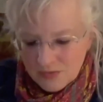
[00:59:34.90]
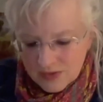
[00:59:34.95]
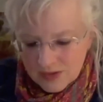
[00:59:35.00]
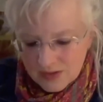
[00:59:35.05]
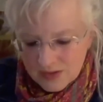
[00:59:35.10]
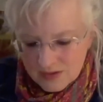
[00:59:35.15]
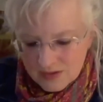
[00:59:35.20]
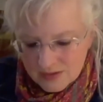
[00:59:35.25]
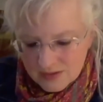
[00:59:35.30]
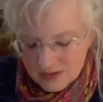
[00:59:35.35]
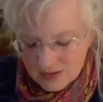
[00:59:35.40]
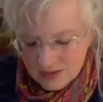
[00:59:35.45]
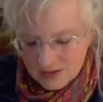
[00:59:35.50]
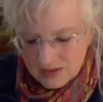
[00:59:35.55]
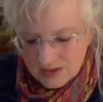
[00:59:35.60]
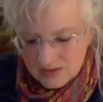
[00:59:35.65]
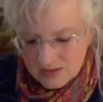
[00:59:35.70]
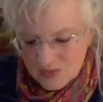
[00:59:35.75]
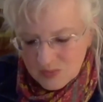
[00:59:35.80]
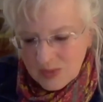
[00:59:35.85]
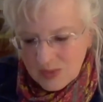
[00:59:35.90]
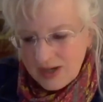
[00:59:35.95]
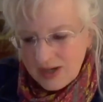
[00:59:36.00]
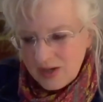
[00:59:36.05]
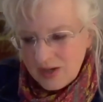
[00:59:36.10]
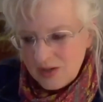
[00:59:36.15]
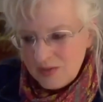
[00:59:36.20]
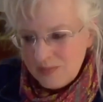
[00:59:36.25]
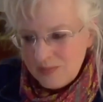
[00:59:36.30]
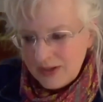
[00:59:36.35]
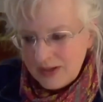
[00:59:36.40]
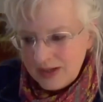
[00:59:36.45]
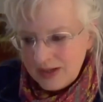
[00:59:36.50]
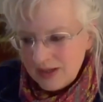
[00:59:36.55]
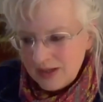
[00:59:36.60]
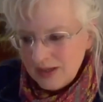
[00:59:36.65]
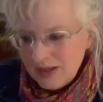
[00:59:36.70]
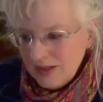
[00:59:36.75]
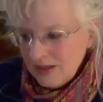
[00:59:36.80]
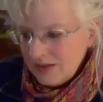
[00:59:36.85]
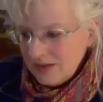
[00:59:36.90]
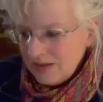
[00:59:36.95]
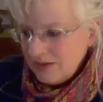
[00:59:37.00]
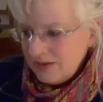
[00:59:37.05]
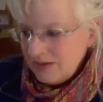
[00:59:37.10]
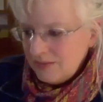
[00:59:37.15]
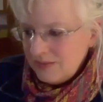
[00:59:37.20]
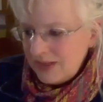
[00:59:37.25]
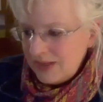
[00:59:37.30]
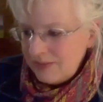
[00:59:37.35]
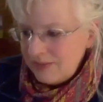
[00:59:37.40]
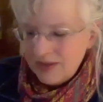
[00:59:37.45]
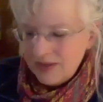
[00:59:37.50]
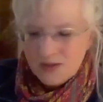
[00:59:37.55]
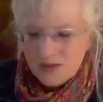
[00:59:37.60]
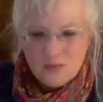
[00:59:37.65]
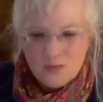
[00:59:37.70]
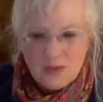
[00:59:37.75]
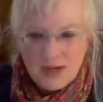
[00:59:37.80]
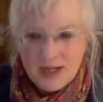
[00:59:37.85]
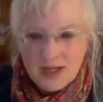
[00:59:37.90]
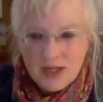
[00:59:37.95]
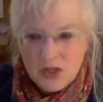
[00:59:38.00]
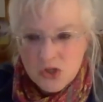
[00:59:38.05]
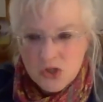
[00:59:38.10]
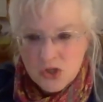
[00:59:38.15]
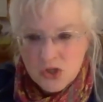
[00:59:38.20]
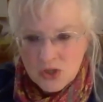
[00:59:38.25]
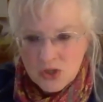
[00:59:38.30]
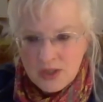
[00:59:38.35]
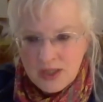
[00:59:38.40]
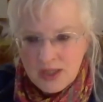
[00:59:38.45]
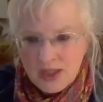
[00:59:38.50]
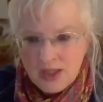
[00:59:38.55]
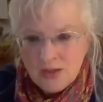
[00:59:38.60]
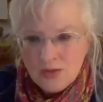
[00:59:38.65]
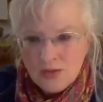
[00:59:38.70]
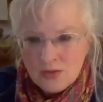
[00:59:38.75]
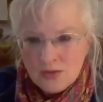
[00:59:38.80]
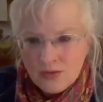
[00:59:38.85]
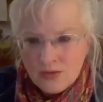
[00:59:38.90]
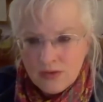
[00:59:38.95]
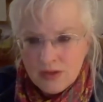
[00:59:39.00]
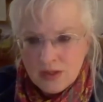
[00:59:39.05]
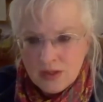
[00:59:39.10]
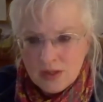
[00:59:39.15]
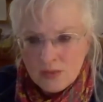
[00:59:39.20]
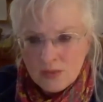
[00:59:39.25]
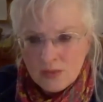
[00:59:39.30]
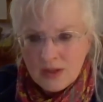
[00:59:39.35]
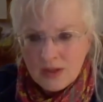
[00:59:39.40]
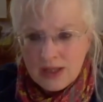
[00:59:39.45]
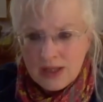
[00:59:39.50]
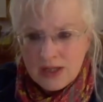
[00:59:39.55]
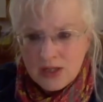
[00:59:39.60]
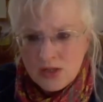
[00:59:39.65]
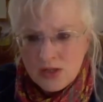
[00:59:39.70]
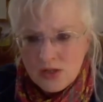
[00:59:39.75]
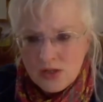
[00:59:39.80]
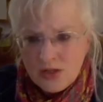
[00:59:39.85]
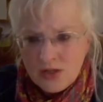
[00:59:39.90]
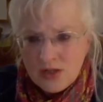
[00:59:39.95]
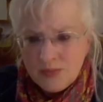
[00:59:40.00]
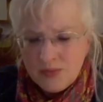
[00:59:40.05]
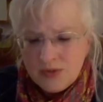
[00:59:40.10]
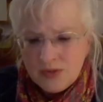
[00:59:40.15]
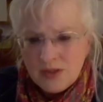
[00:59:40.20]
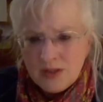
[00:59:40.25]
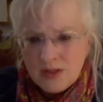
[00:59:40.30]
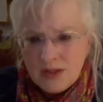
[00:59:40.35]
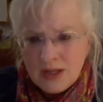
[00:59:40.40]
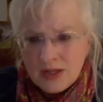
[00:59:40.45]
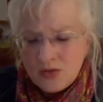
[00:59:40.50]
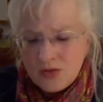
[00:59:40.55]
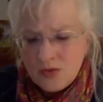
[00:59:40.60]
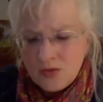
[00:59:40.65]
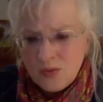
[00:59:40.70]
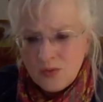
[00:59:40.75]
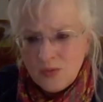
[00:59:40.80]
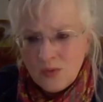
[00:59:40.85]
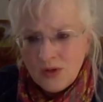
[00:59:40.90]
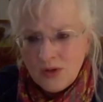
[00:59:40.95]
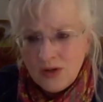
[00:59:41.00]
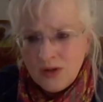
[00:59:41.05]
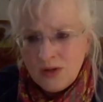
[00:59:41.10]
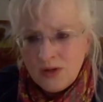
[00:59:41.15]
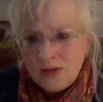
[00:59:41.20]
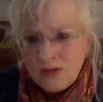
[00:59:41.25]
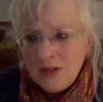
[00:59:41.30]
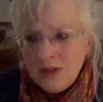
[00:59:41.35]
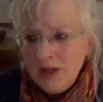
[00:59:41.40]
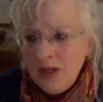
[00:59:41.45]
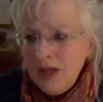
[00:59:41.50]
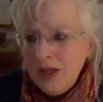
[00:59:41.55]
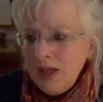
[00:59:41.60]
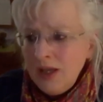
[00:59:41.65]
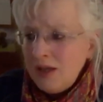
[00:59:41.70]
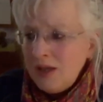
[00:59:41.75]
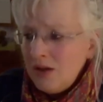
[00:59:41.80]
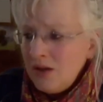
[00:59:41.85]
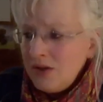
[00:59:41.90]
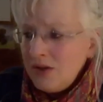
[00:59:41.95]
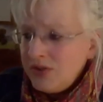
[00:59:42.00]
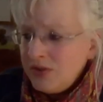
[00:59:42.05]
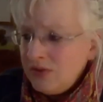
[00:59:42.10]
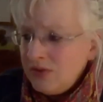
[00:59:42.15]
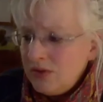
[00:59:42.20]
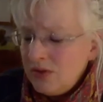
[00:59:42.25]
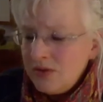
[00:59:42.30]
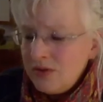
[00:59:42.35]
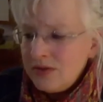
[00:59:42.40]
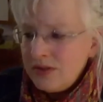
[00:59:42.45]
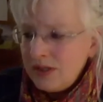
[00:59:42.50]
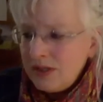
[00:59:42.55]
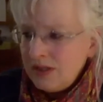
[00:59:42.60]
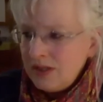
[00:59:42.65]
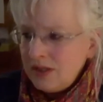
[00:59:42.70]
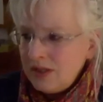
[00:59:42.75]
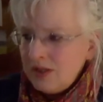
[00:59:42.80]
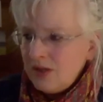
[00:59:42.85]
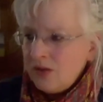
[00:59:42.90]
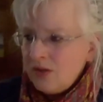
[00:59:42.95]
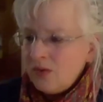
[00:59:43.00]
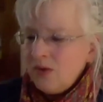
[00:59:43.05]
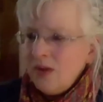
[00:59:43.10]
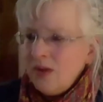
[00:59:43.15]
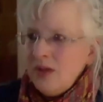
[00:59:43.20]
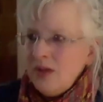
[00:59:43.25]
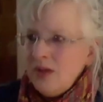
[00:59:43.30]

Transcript: feels inspired by maybe their writing journey or their relationship to the natural world, and also knows that, you know,